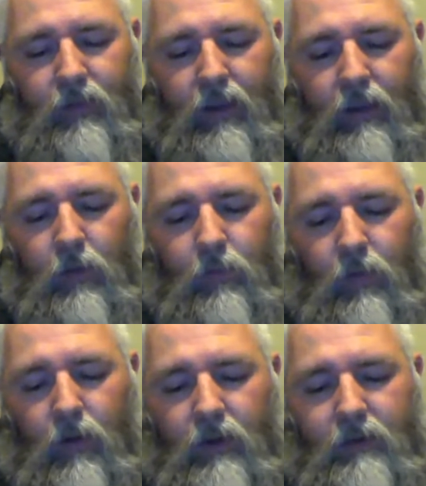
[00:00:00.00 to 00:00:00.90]
deal
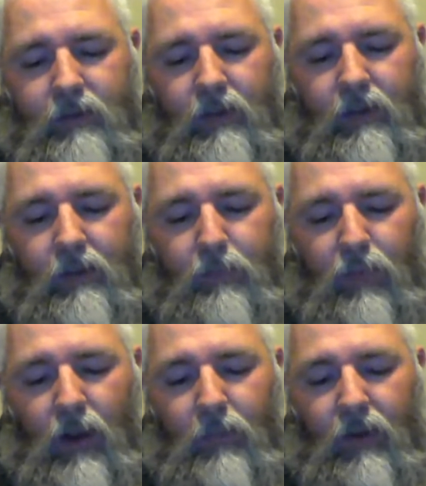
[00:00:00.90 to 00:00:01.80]
for us uh,
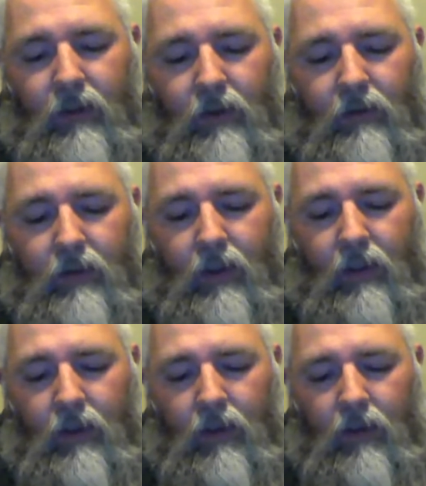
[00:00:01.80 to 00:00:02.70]
prepping and everything.